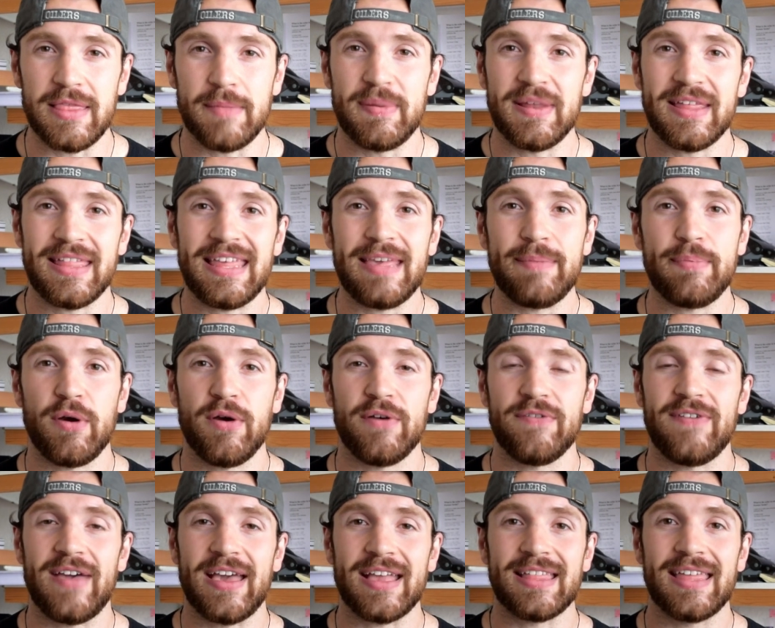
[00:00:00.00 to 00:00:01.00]
the placebo
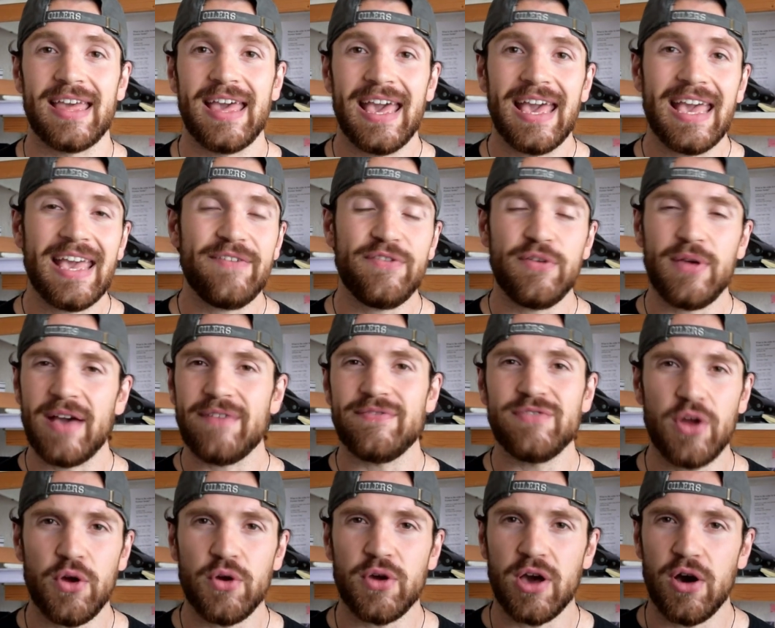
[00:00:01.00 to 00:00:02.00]
effect. If you have
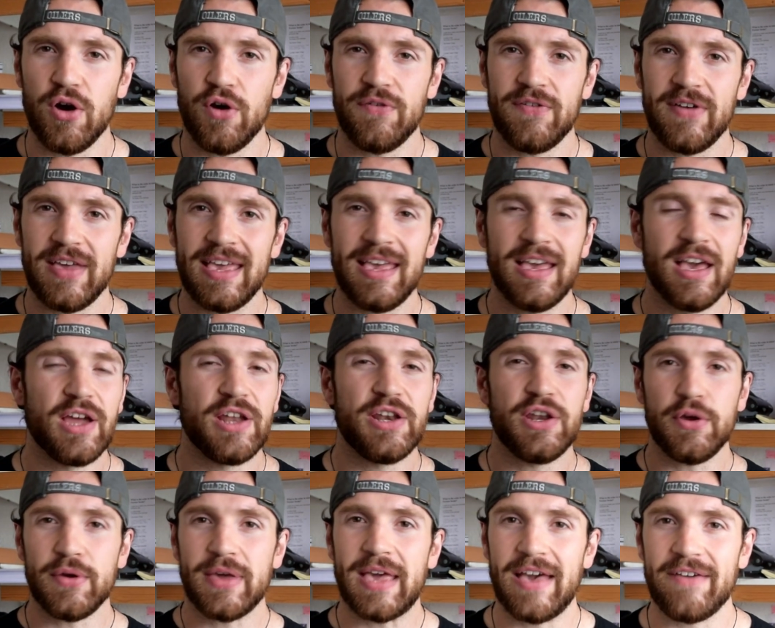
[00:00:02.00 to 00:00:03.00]
no coffee,
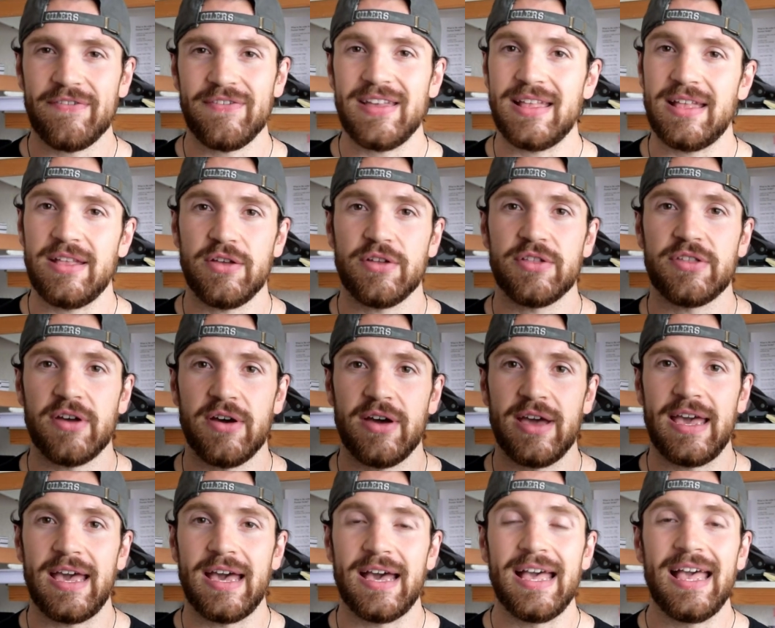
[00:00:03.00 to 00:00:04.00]
no caffeine in your
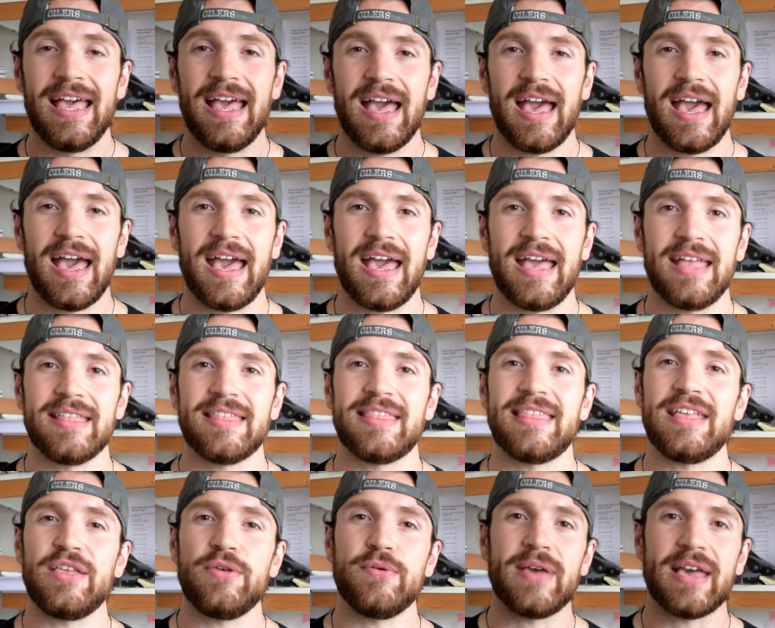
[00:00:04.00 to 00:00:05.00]
diet, and
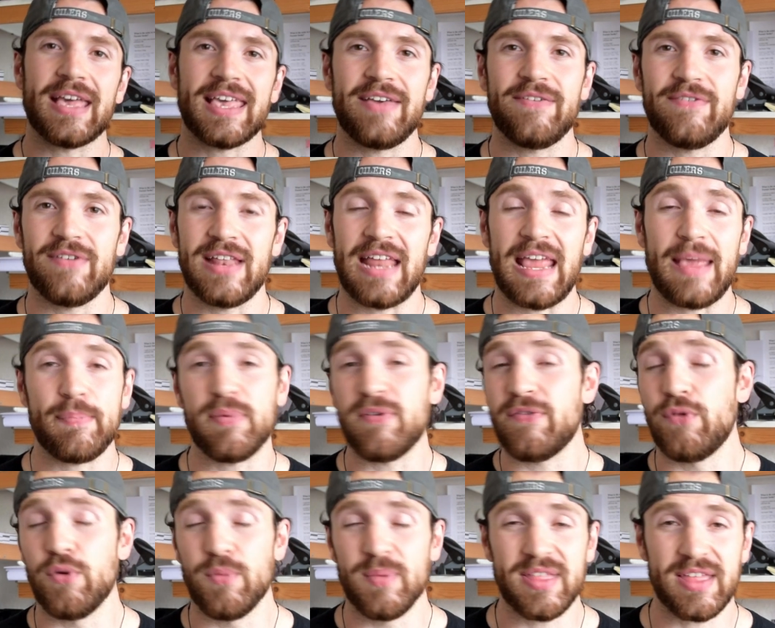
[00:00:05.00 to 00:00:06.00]
then you get given a
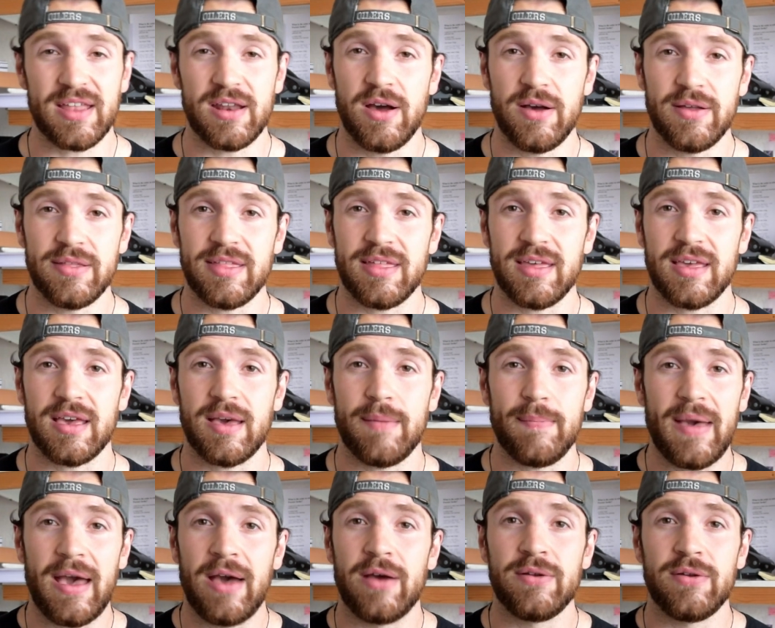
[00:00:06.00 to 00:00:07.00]
performance enhancing
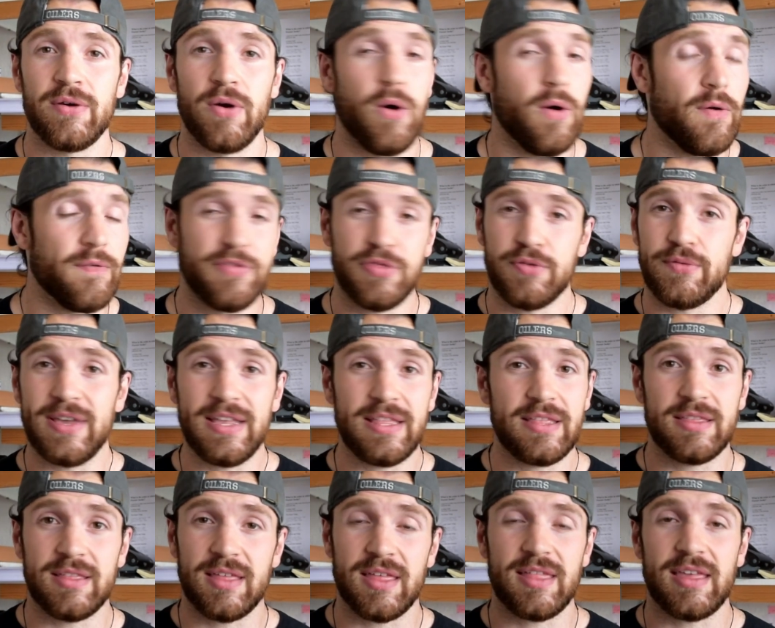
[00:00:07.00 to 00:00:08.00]
amount of
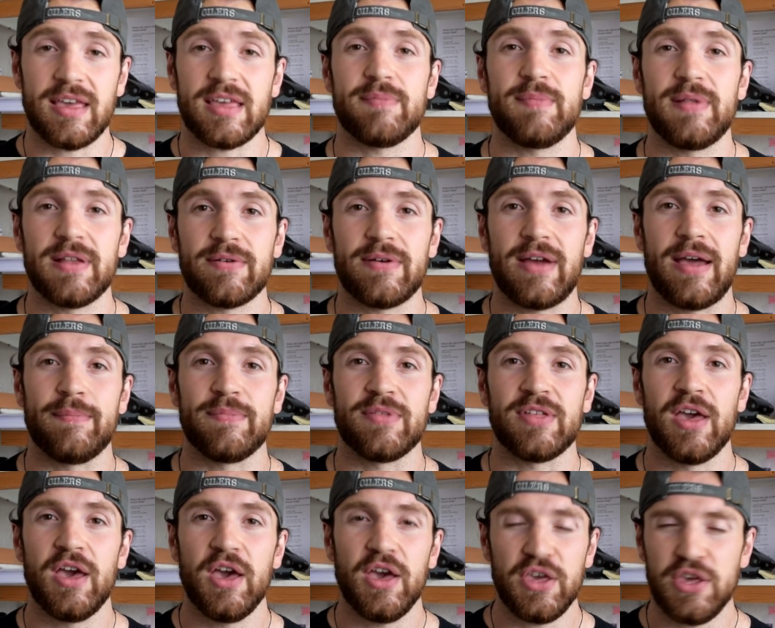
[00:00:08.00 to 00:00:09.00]
3 to 6
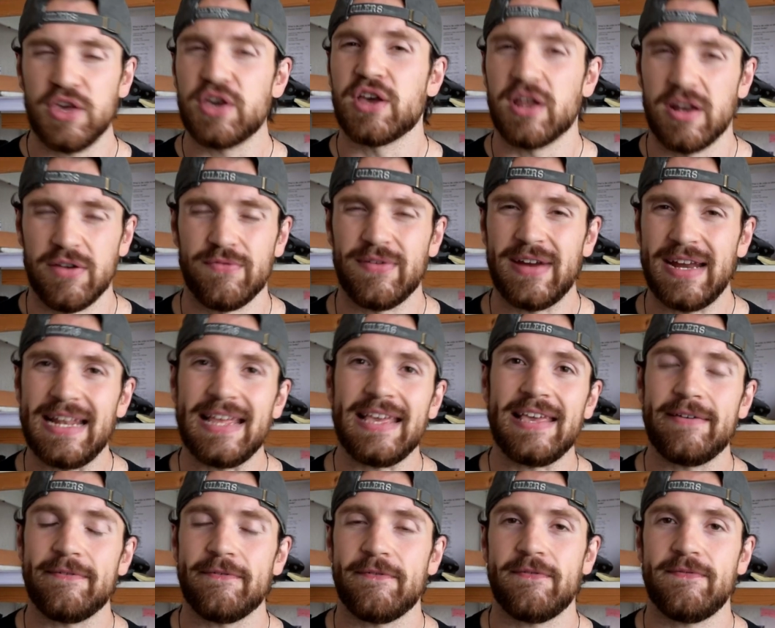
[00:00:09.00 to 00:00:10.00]
milligrams, you're going to
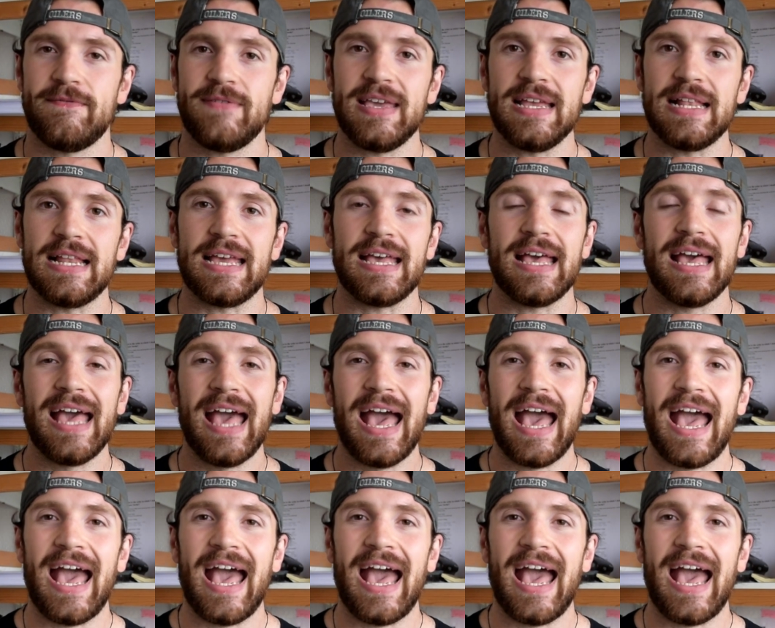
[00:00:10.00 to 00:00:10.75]
really feel it.